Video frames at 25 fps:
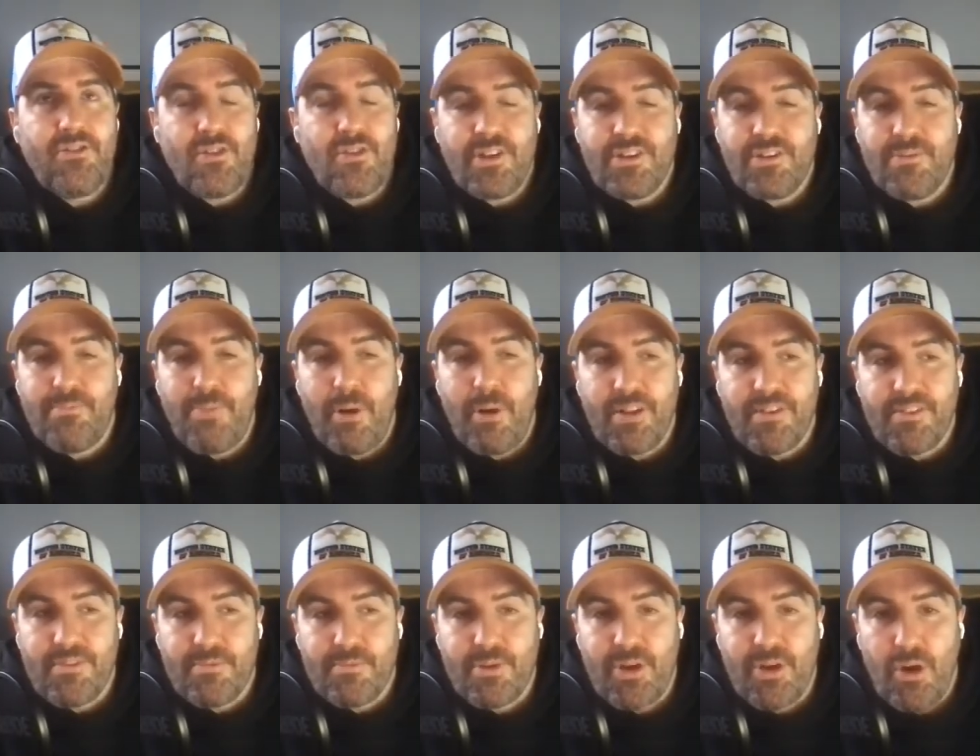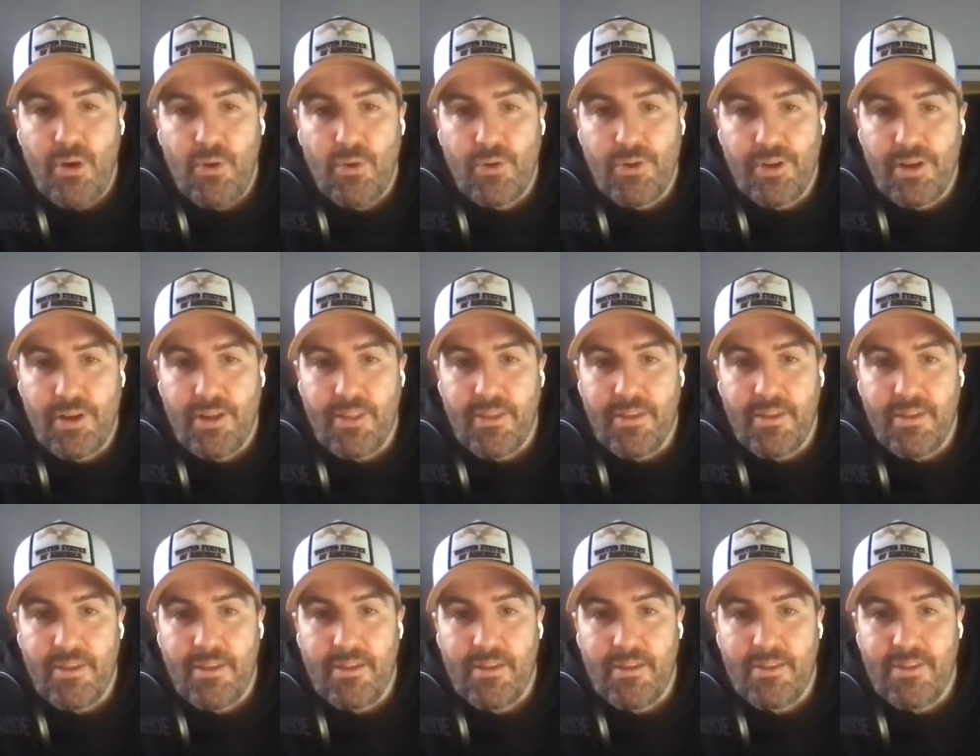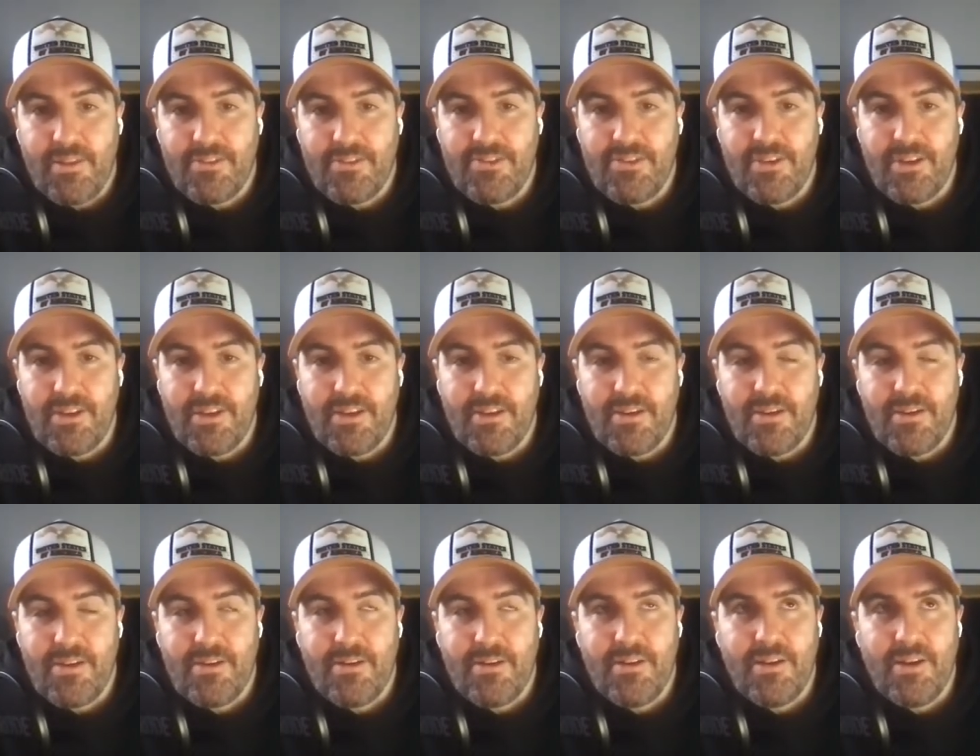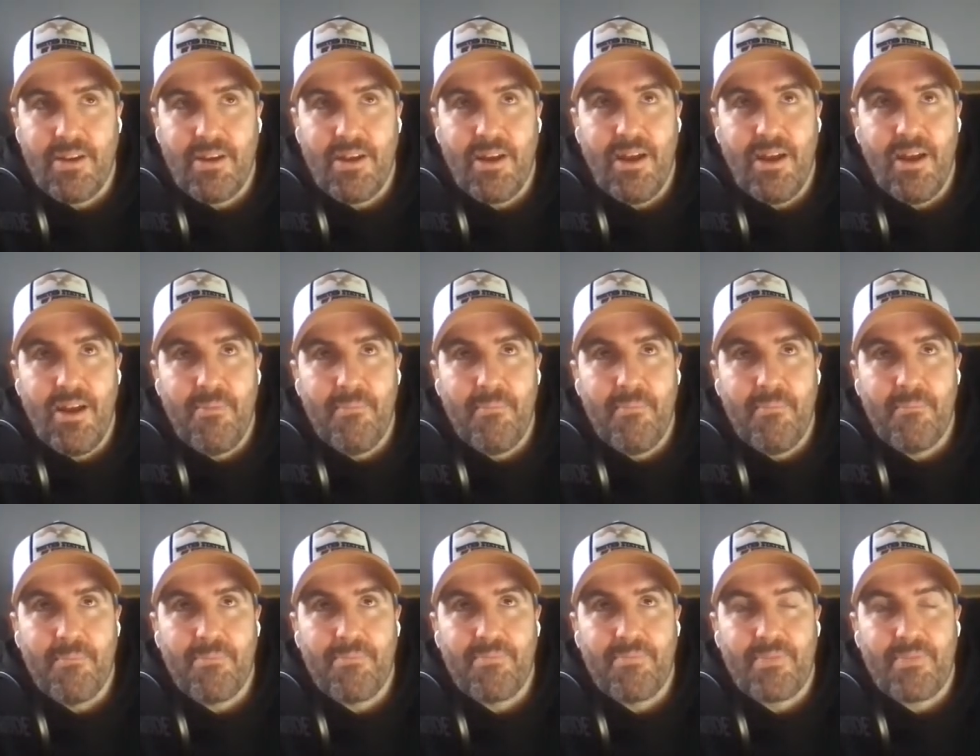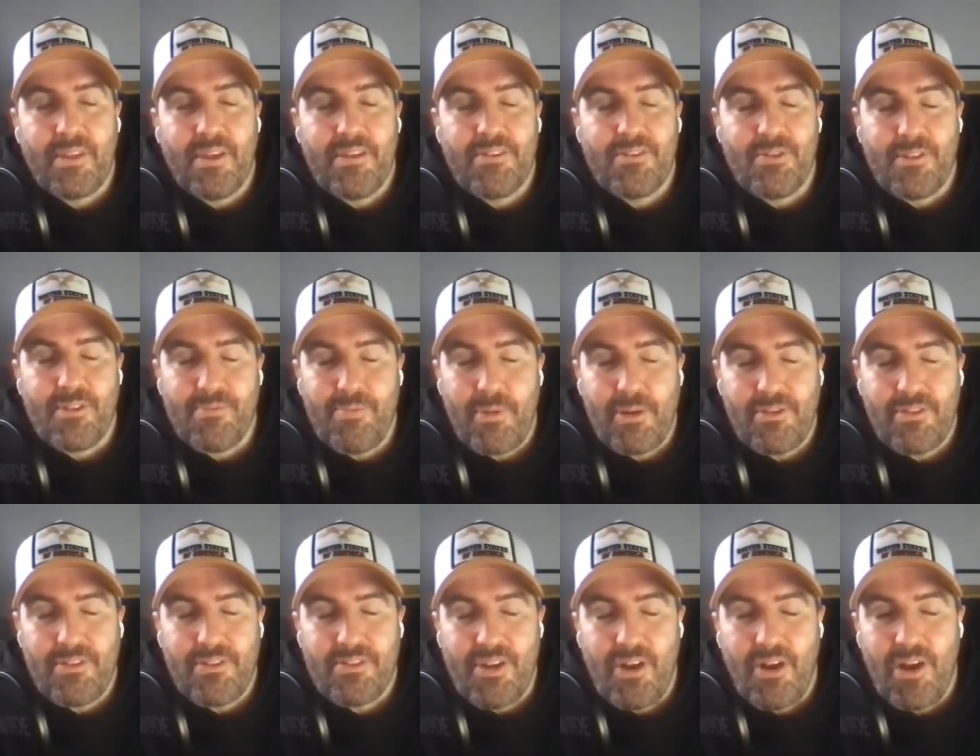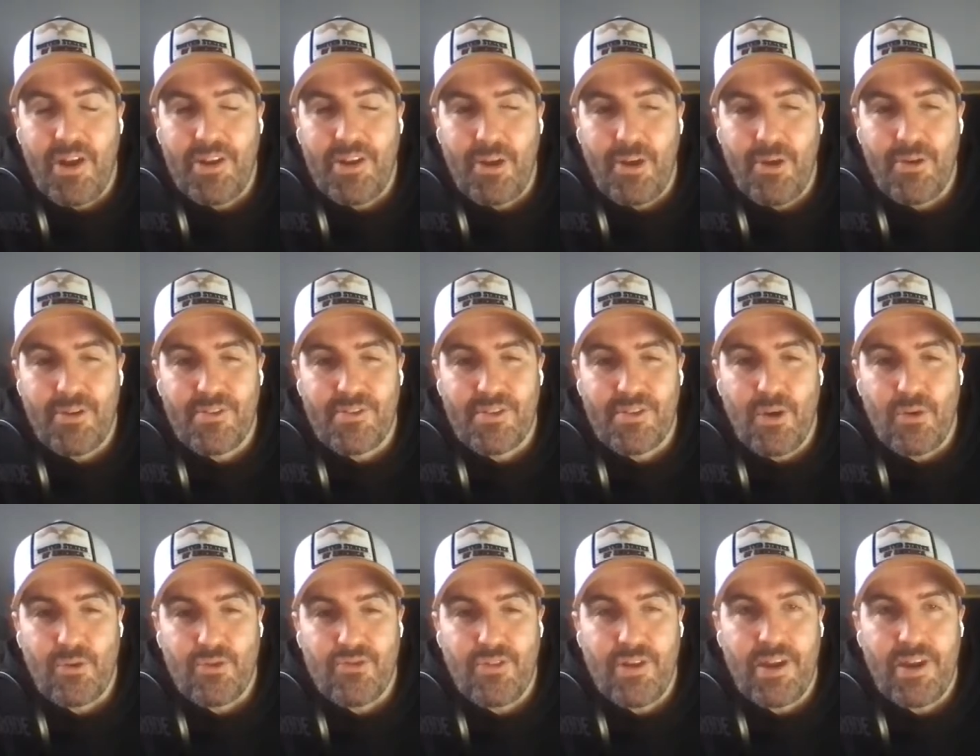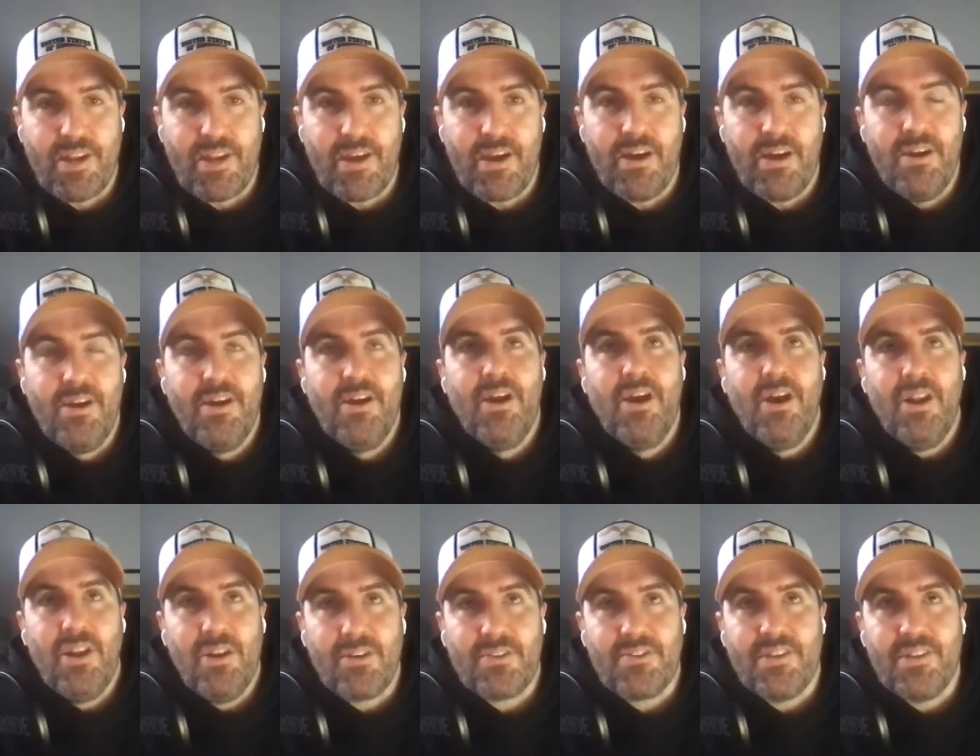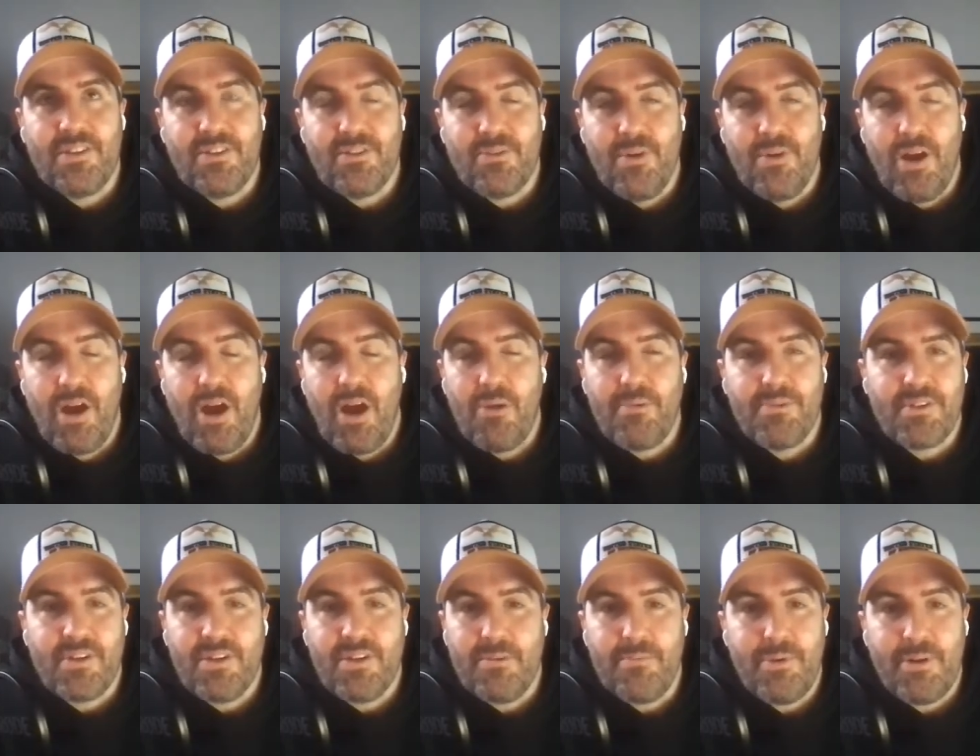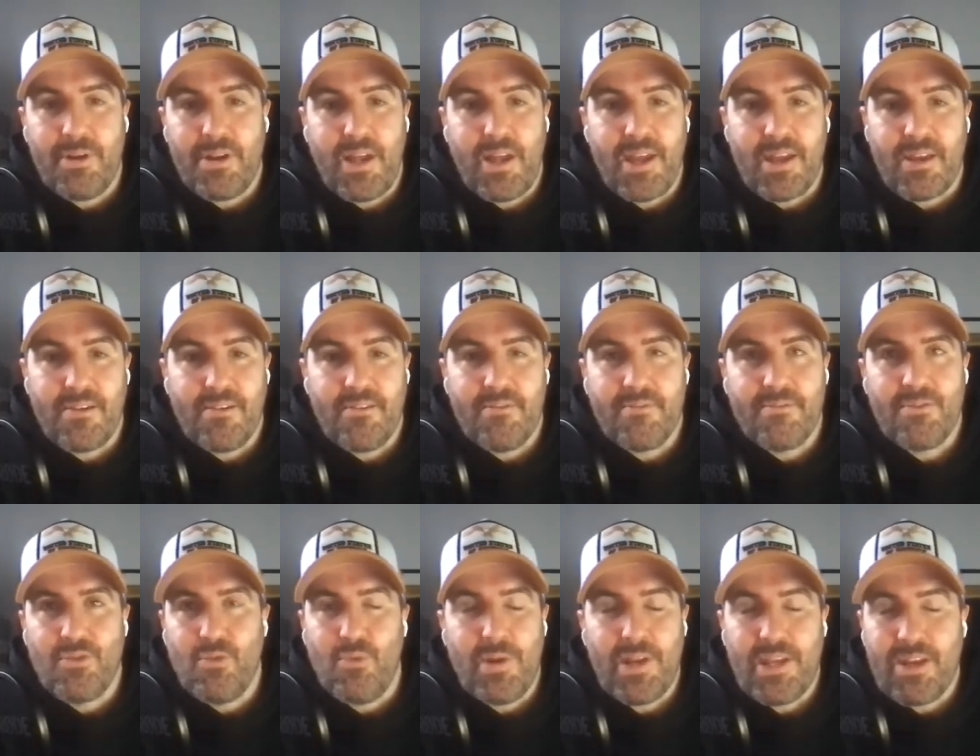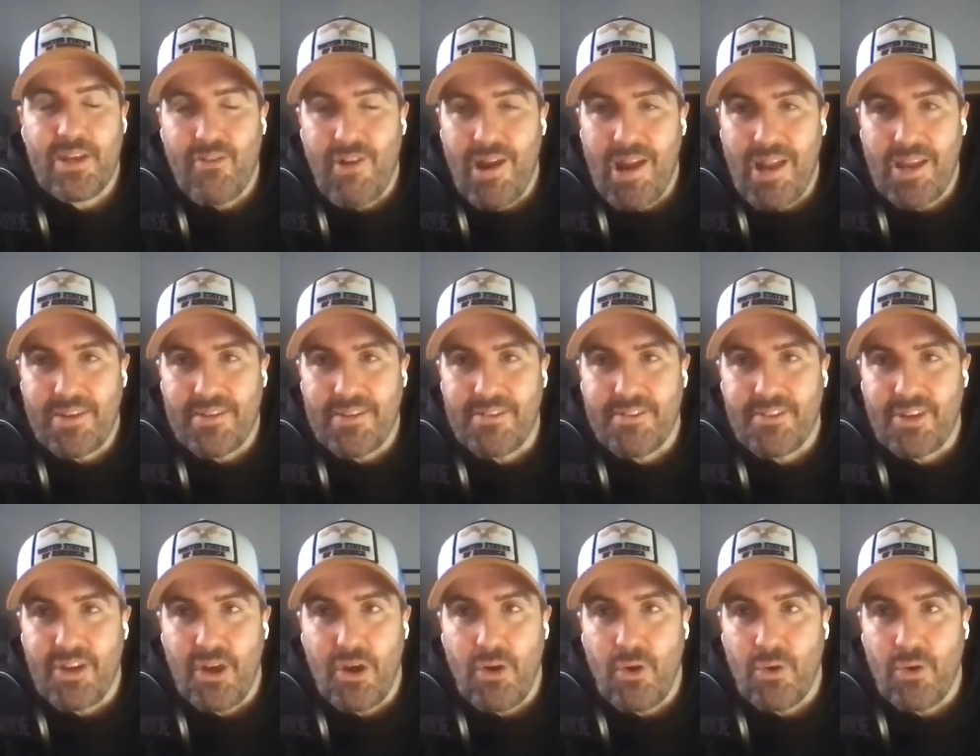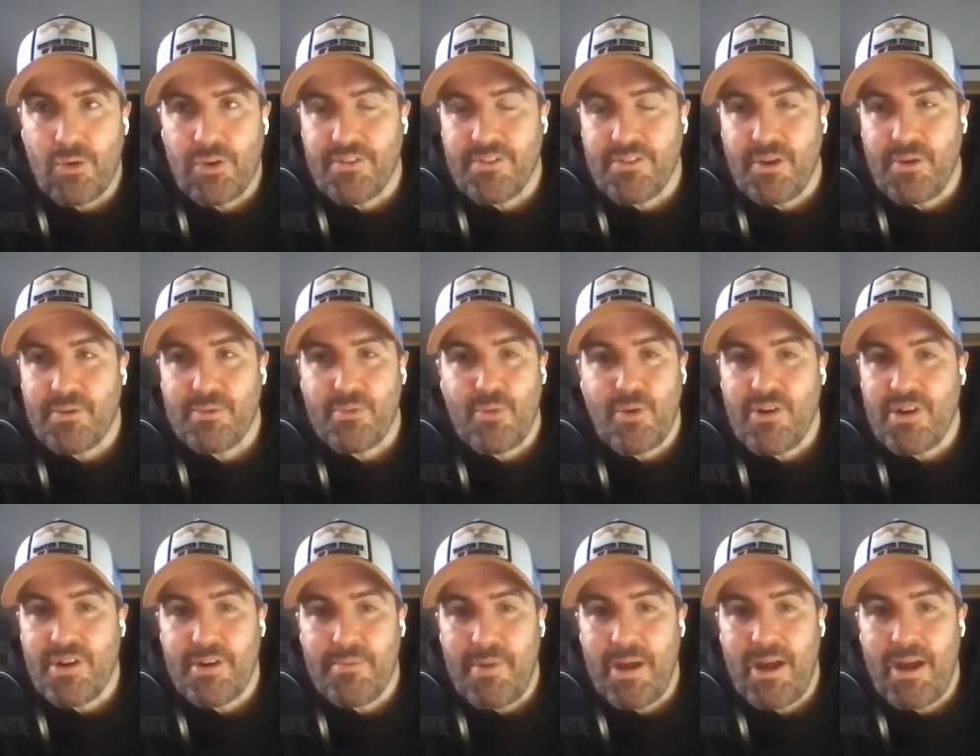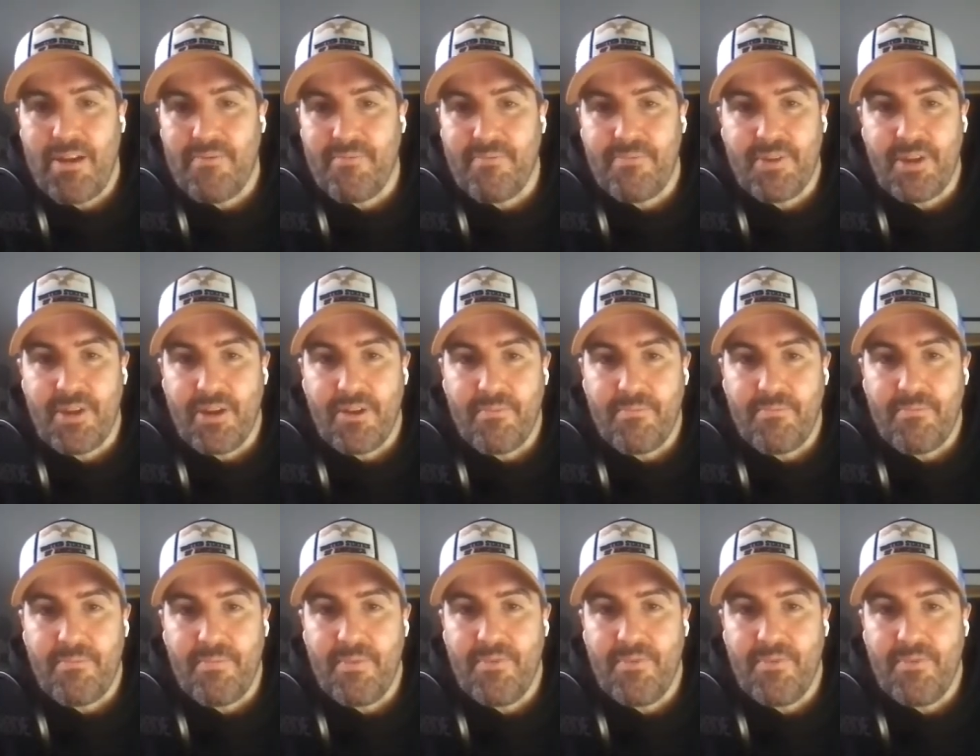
I tried to buy some gold earlier this year. So I spoke to this guy I know, he's a gold trader, looked into it. I was going to put like 20 grand into gold because I was worried about